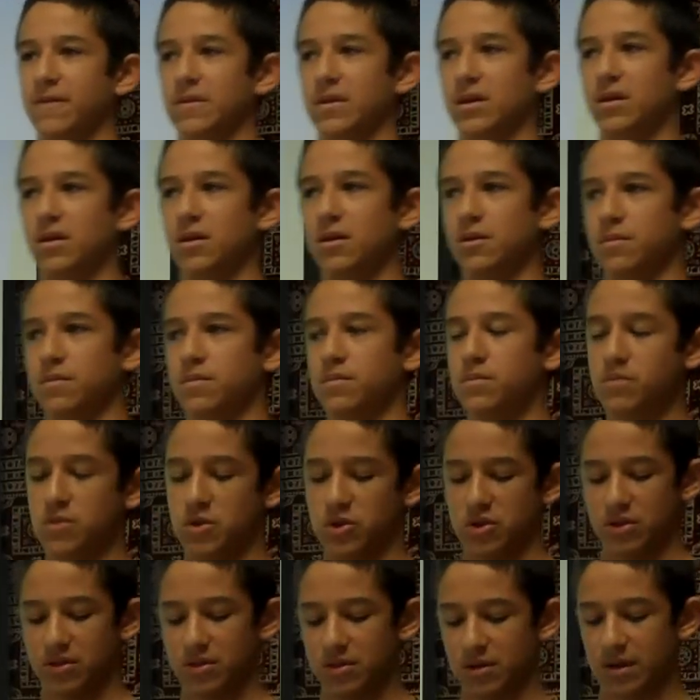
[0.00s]
Um,
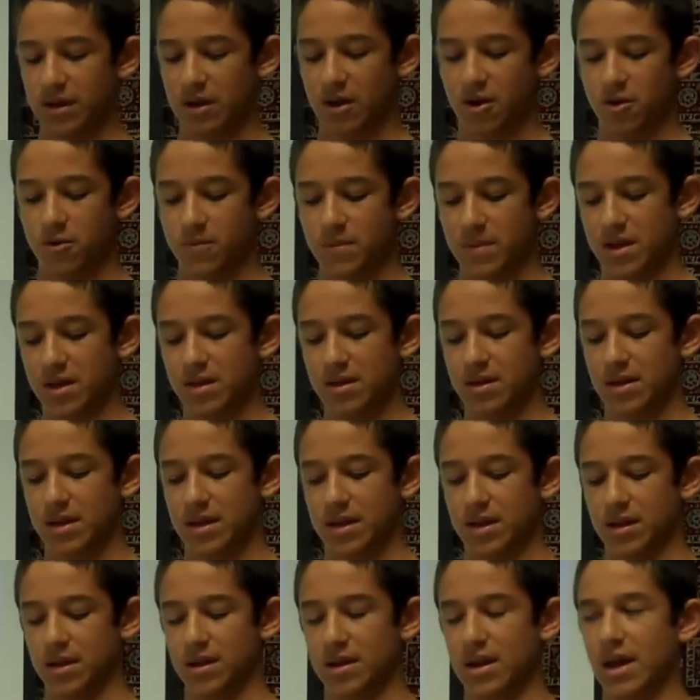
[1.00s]
she took care of me,
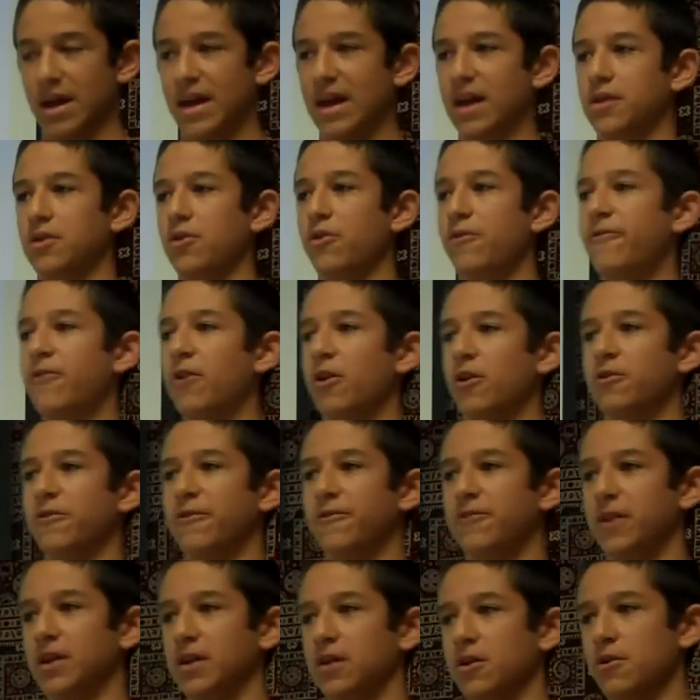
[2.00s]
and I had no father
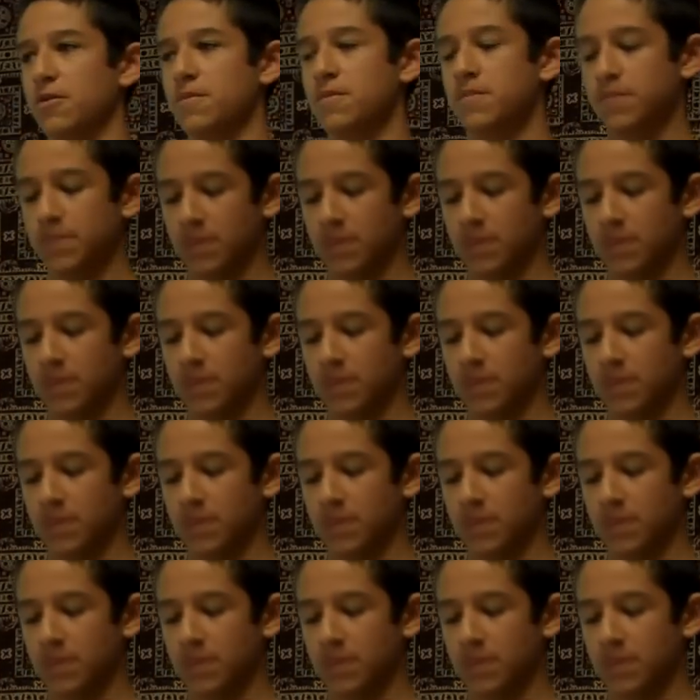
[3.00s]
figure,